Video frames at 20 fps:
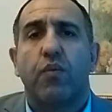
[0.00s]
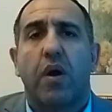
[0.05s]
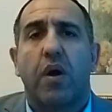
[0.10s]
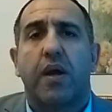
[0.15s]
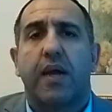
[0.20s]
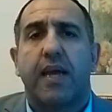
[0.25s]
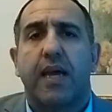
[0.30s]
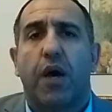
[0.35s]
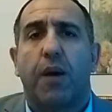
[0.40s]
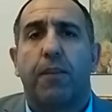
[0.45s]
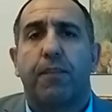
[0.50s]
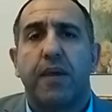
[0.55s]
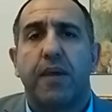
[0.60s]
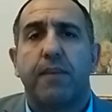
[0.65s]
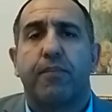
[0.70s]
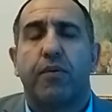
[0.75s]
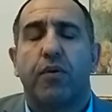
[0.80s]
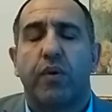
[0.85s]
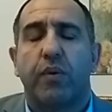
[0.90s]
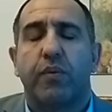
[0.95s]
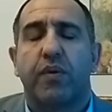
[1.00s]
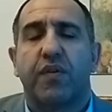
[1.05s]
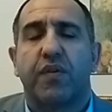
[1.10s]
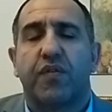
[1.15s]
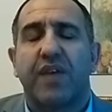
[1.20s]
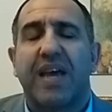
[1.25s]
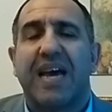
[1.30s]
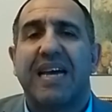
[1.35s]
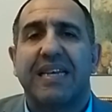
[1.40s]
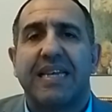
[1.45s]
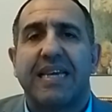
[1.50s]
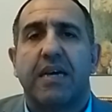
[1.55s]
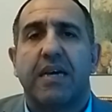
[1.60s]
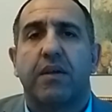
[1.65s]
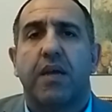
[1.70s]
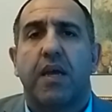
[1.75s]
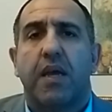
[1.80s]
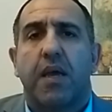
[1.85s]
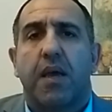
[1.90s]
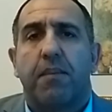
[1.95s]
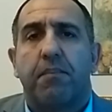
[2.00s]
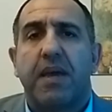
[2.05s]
wanted to help people, we would have sat down,